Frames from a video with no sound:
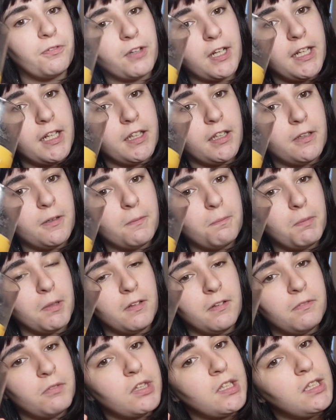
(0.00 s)
finding it.
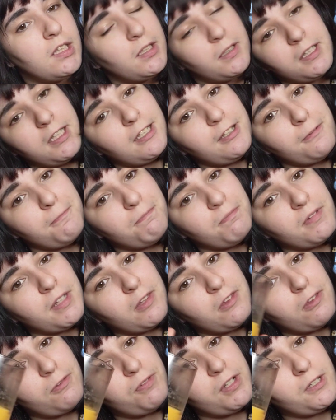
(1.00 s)
But yeah,
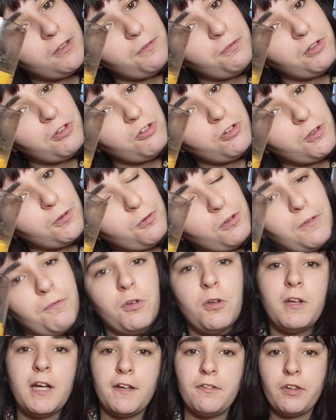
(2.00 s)
this is Vanilla French Toast. If
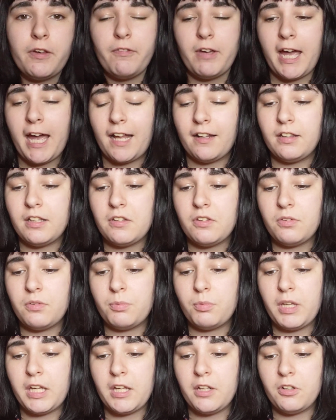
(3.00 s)
you guys have had this
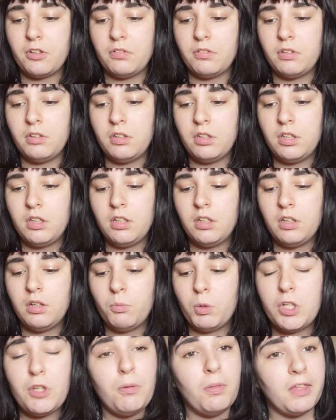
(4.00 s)
candle,
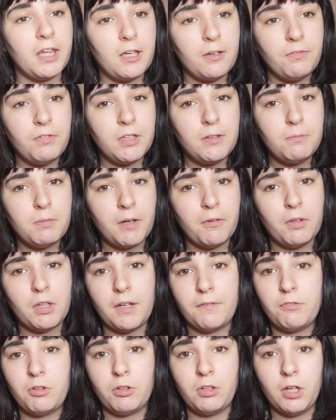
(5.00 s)
what do you think of it? I would
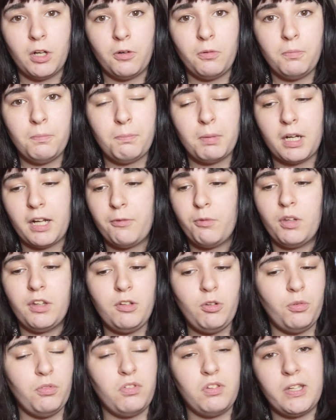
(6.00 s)
love to know, but I really
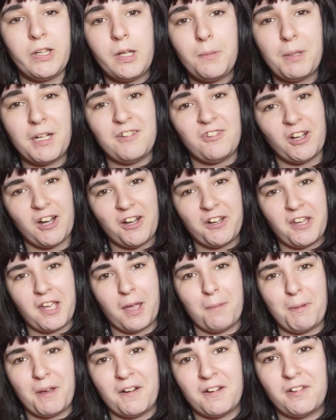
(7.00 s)
don't see anybody talking
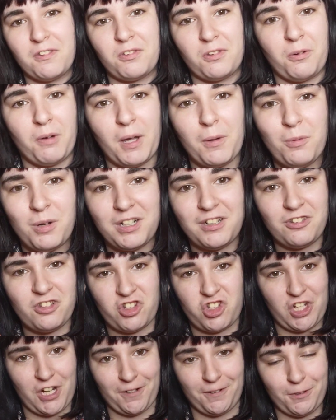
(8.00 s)
about it, so I wanted to
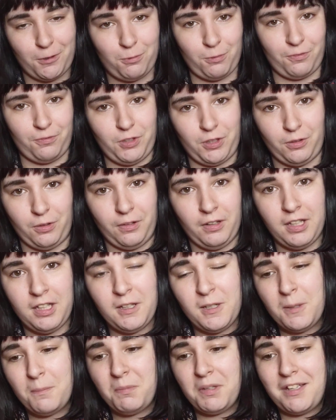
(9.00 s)
share this with you
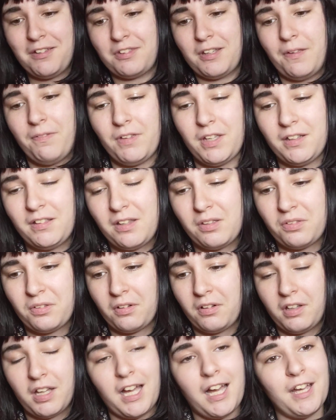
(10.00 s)
because I think this
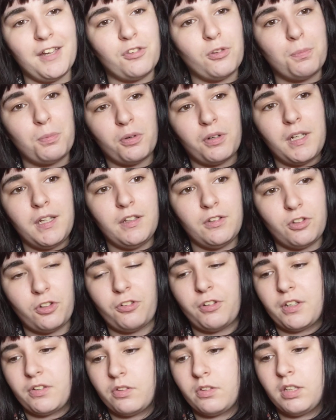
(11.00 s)
little guy is a pretty
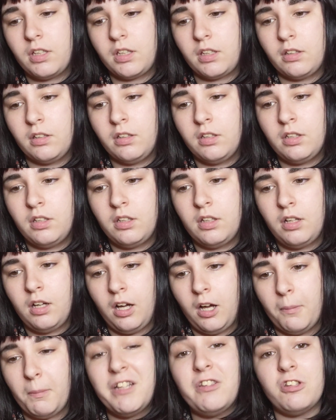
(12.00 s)
interesting
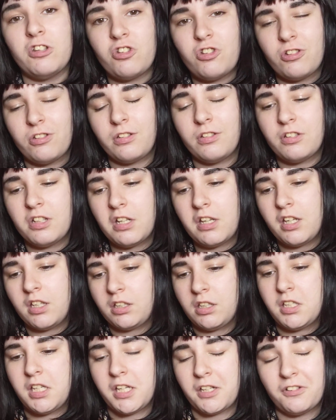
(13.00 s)
addition to the
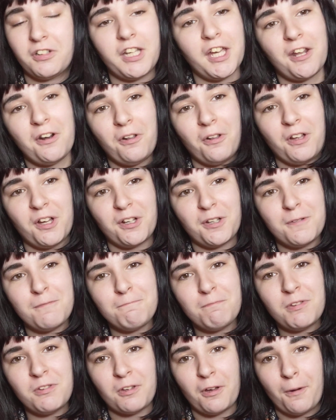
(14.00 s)
Yankee Candle catalog.
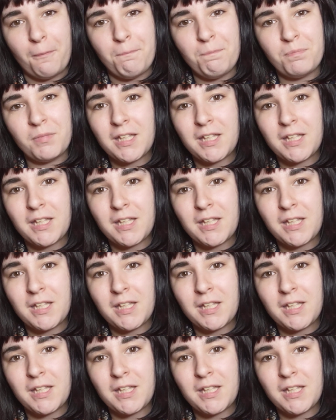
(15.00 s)
So